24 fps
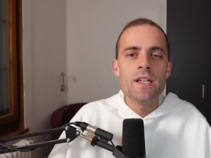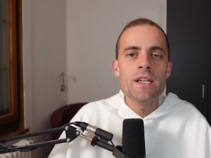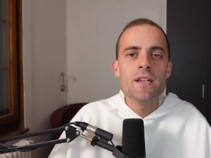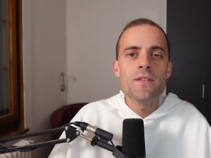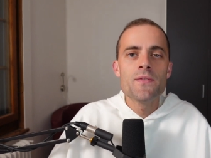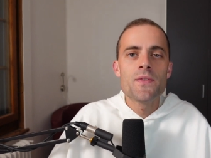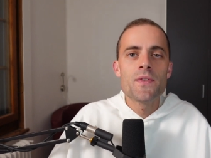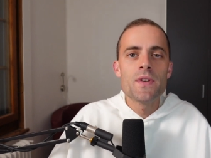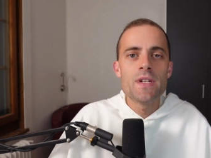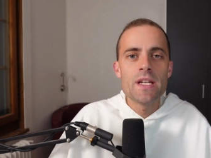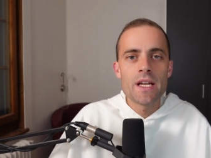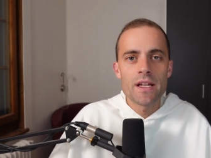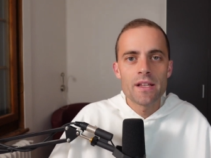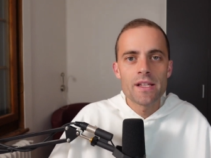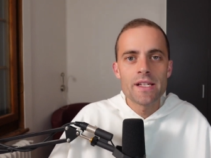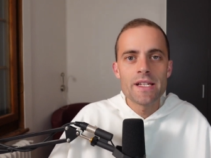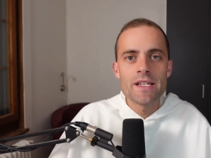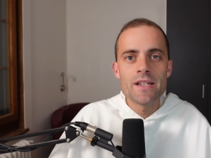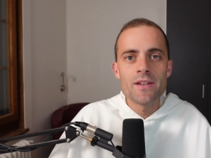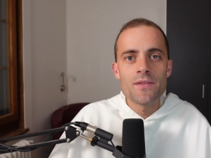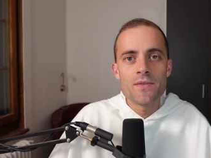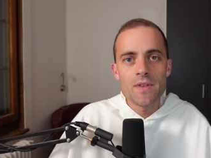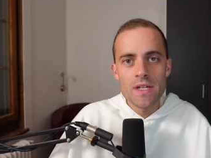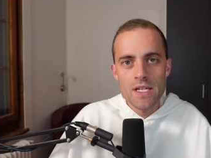the
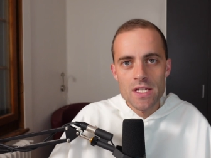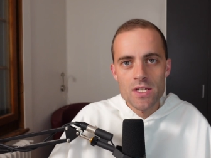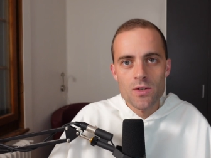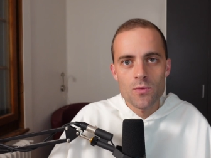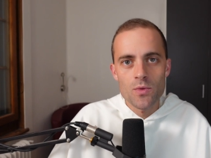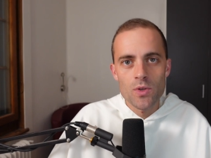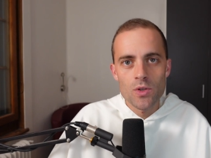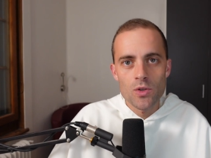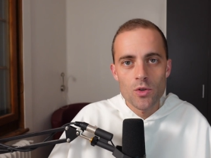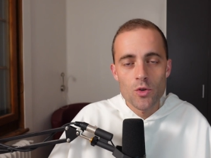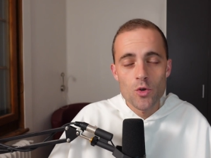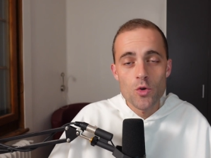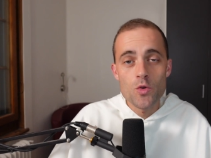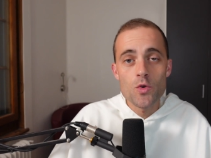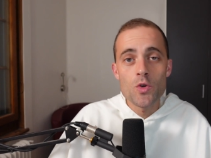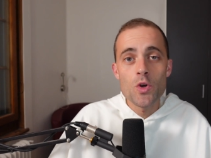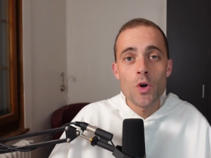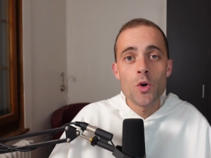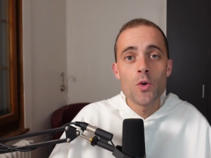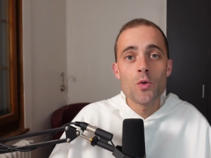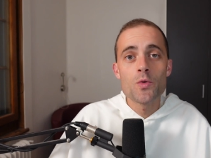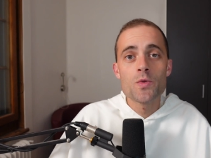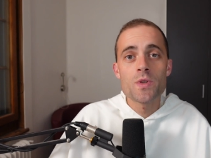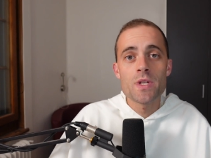infidelity of Israel, who
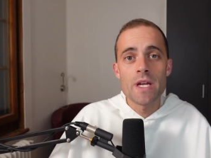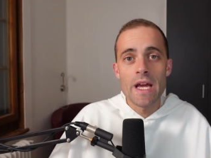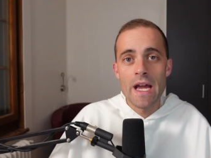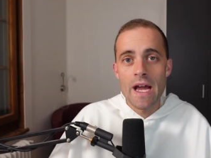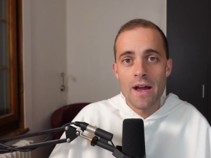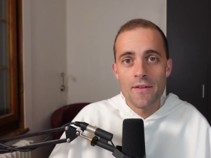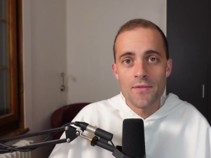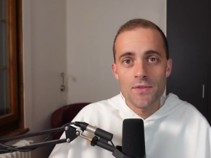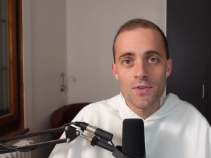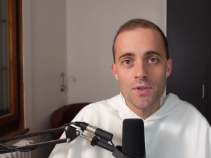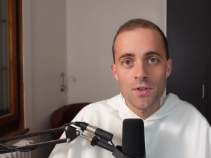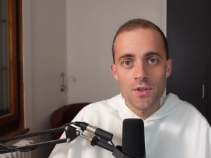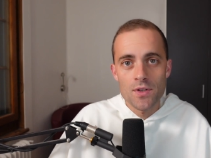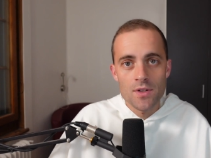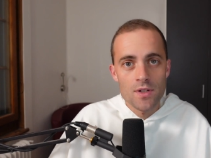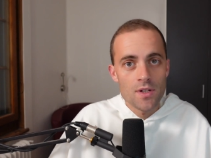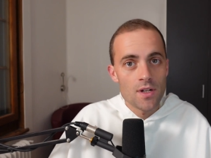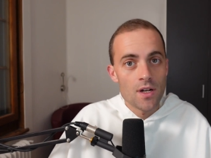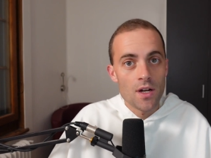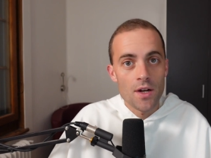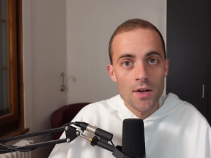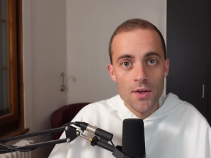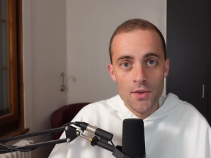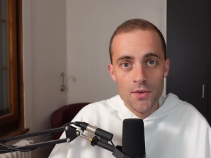goes after
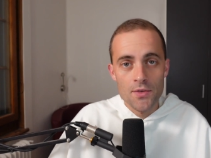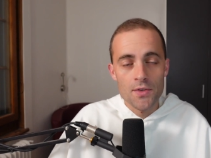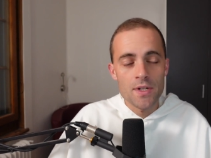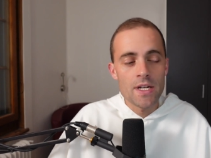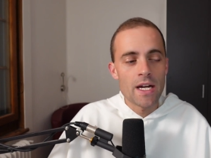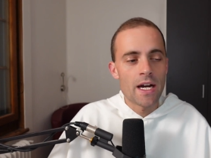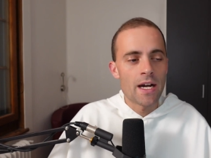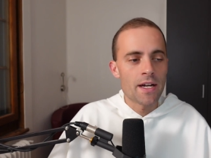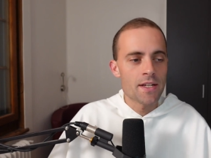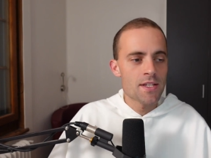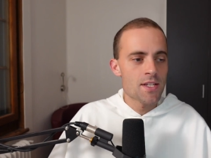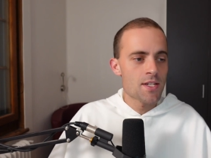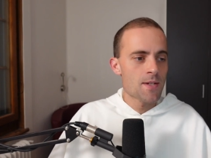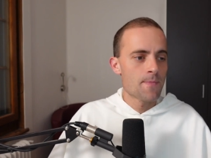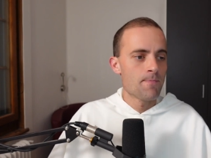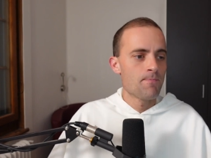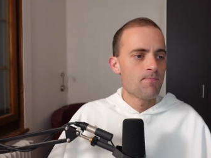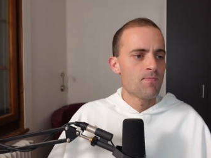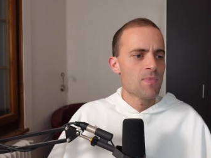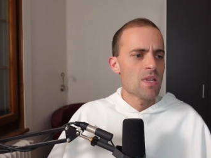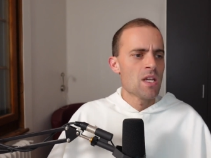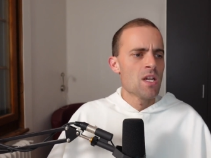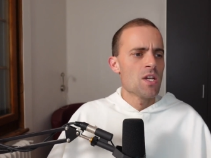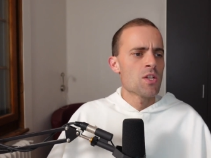other gods.
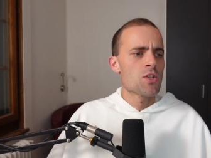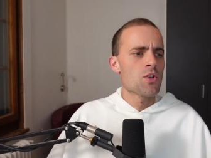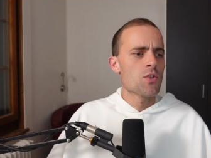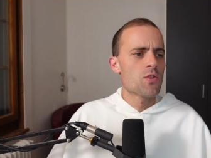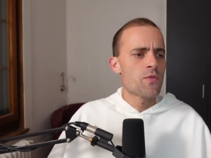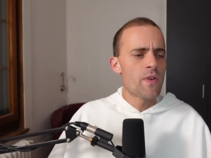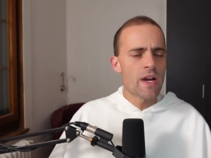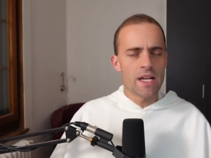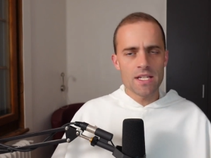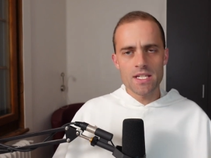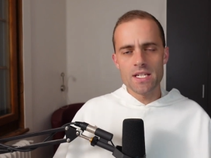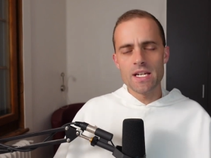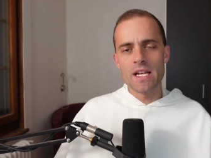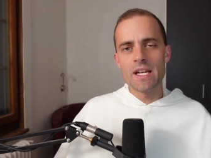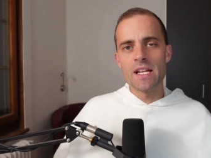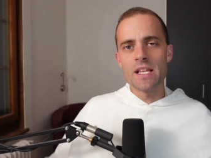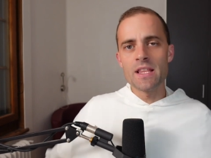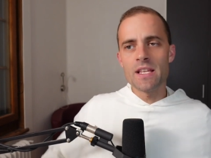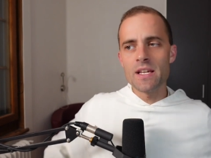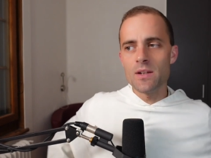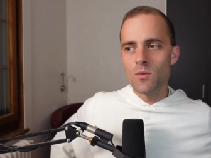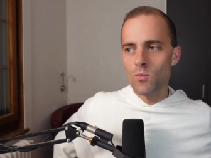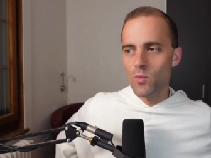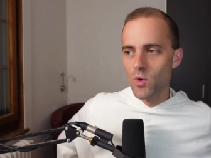So it's
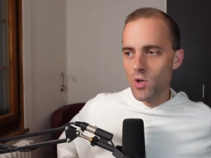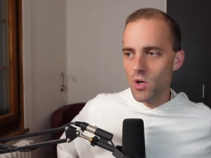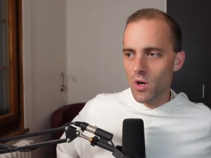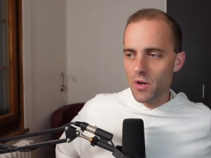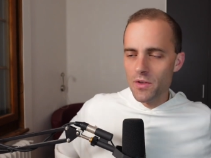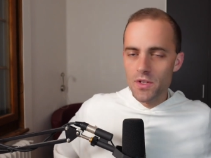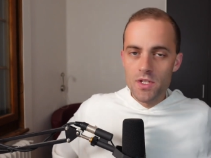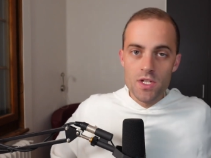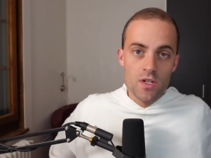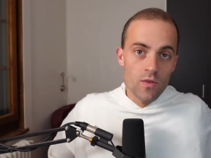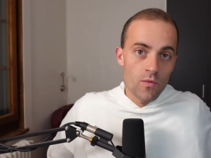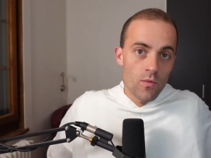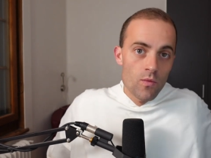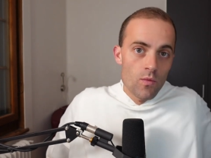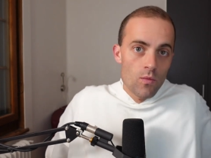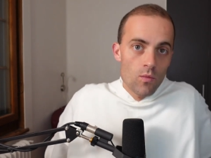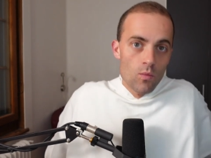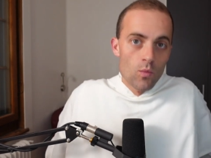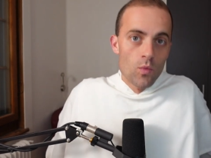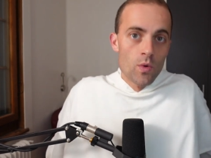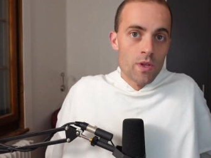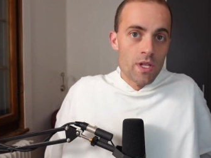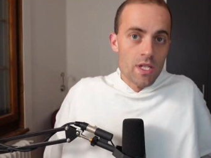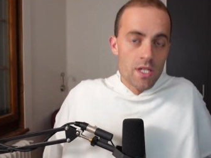fascinating that regardless of
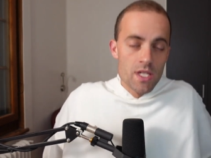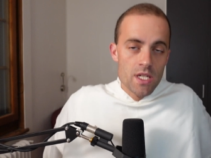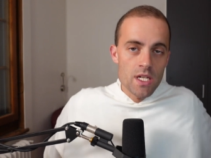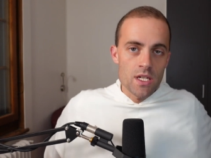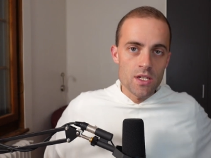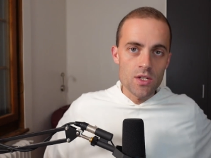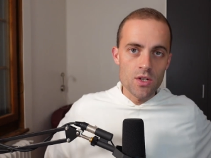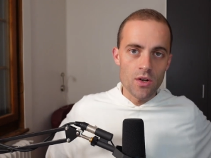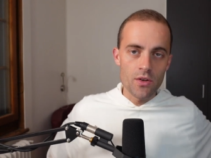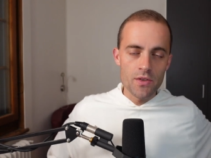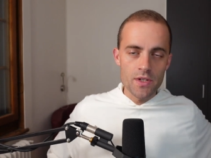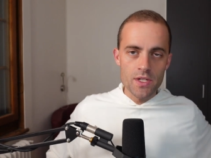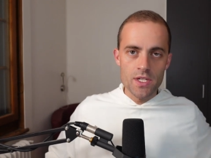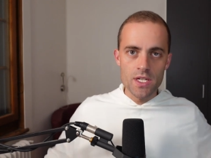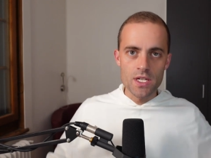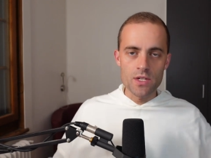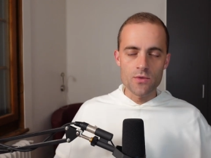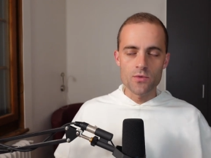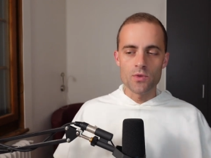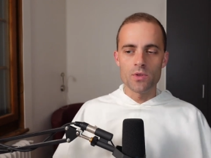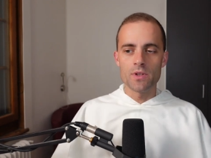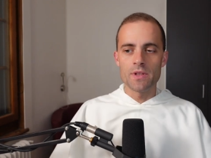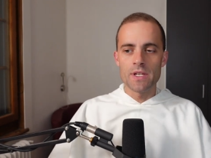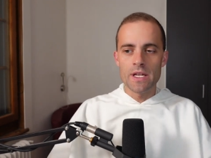what the sins are that
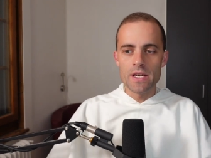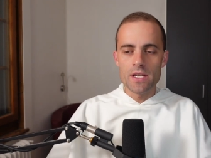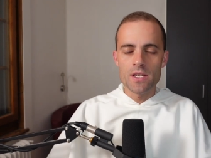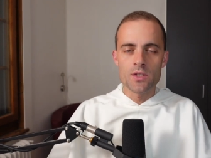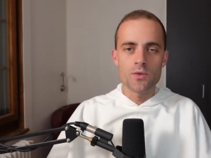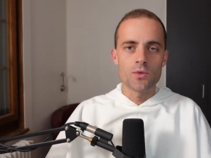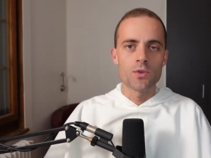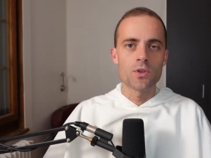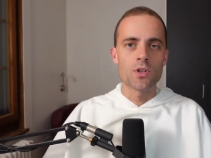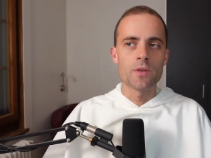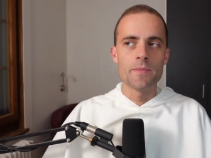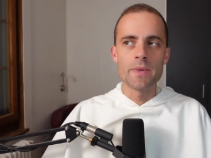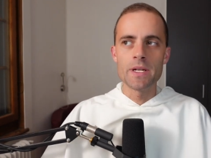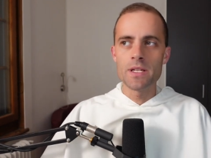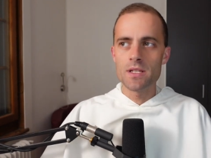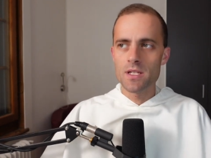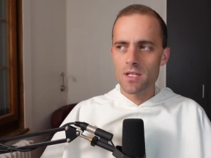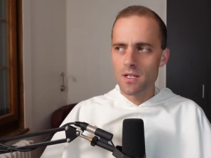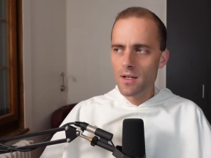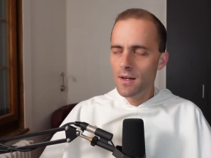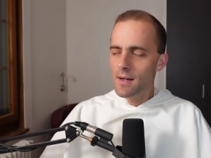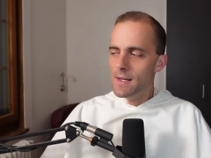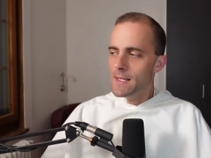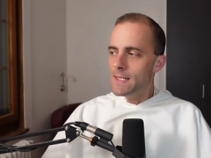Israel, that Israel
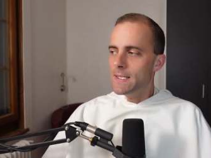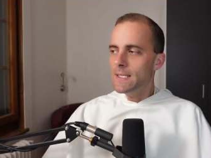commits,